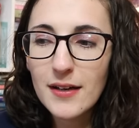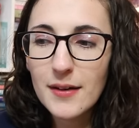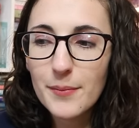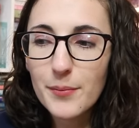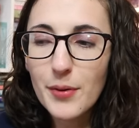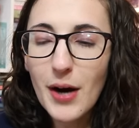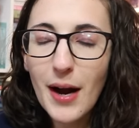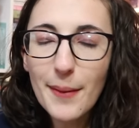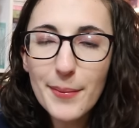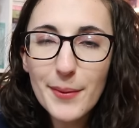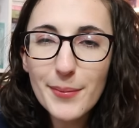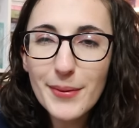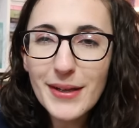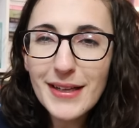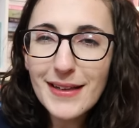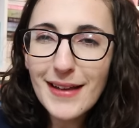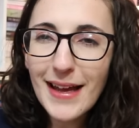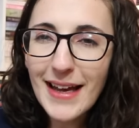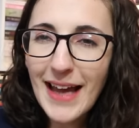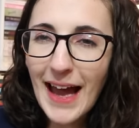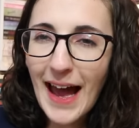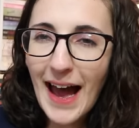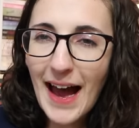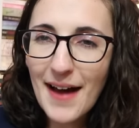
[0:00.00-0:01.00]

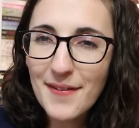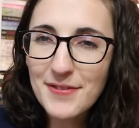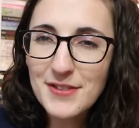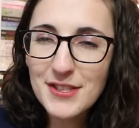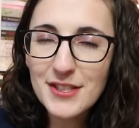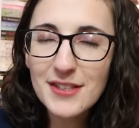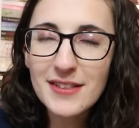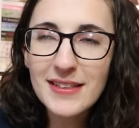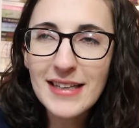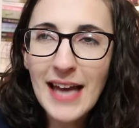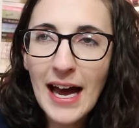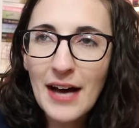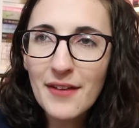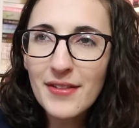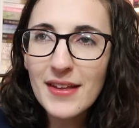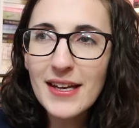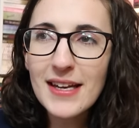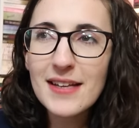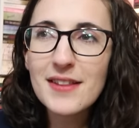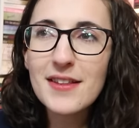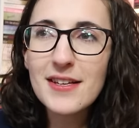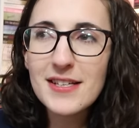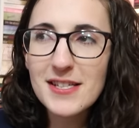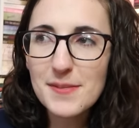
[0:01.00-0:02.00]
like after, now that
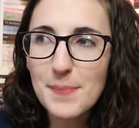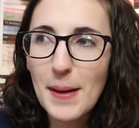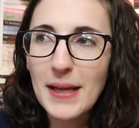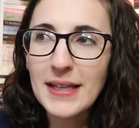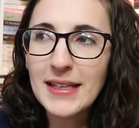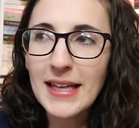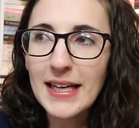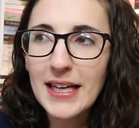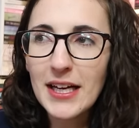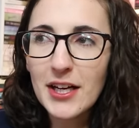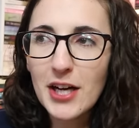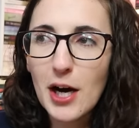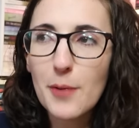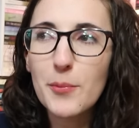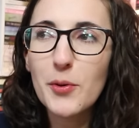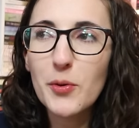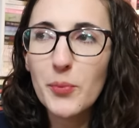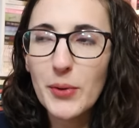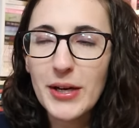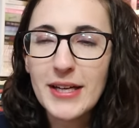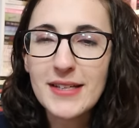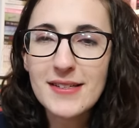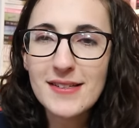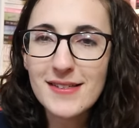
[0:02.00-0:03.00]
it's been like a couple
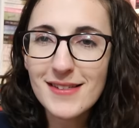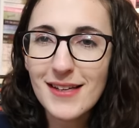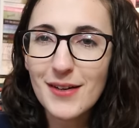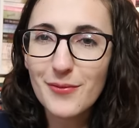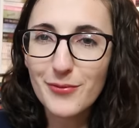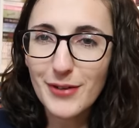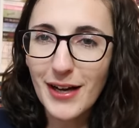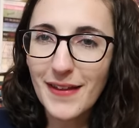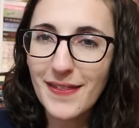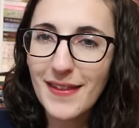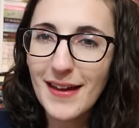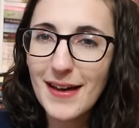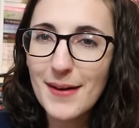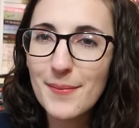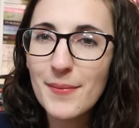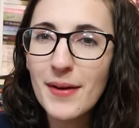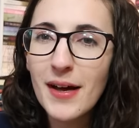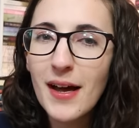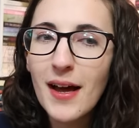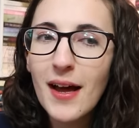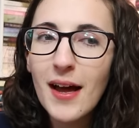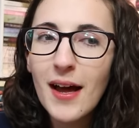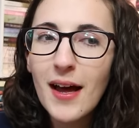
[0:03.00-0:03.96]
weeks since I've read them,